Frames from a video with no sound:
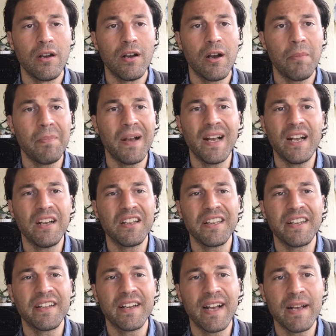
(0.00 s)
ima
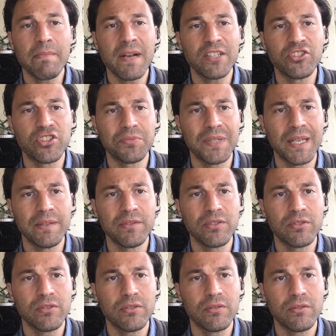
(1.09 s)
like I imagine sometimes
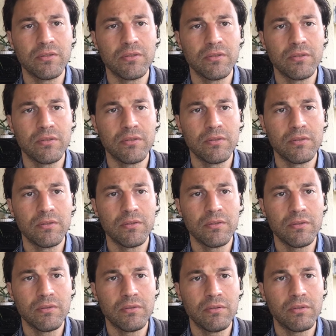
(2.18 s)

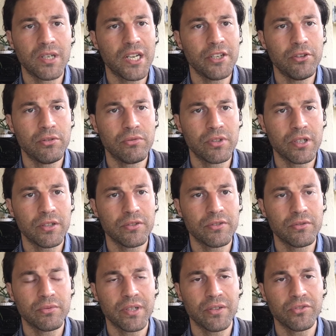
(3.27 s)
what I knew and what I understood
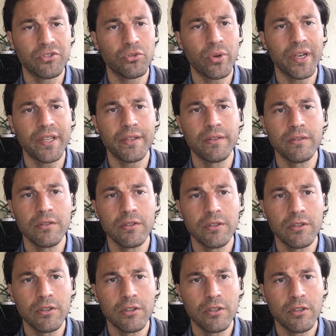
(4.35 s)
when I was twenty.
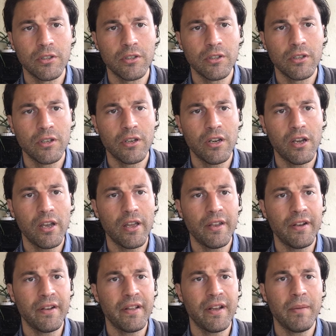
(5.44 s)
And
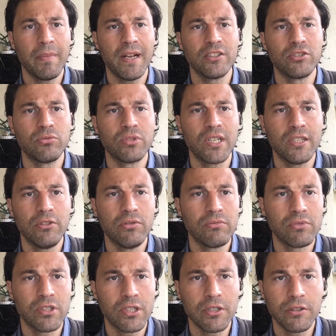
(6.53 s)
then I imagine what I knew and
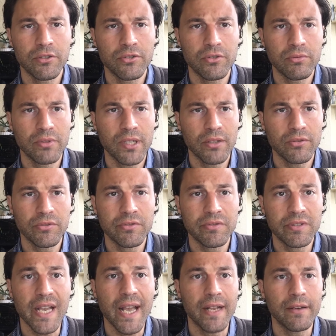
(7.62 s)
what I understood when I was
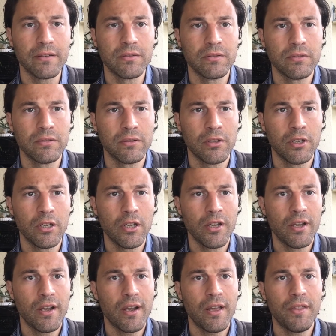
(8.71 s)
ten.
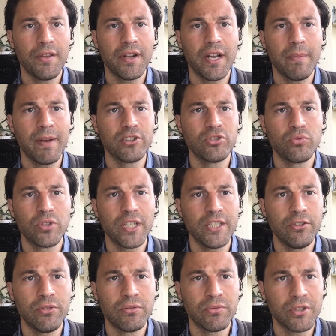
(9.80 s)
And then I imagine what I
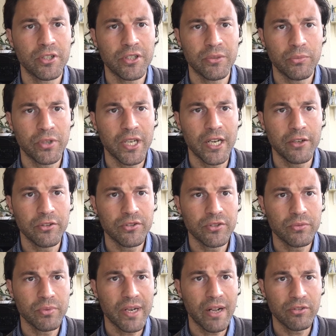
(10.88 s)
knew and what I, what I understood
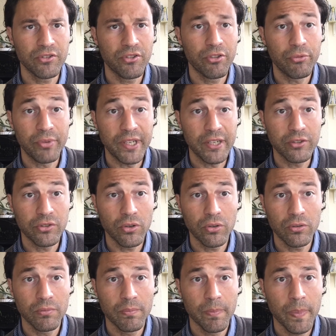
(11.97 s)
when I was three years
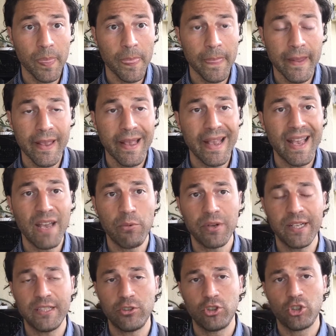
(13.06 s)
old. And when
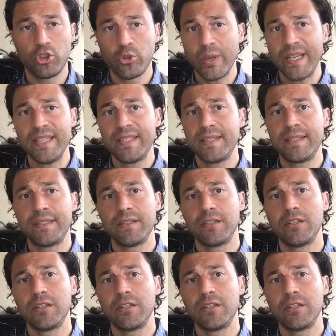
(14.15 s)
I trace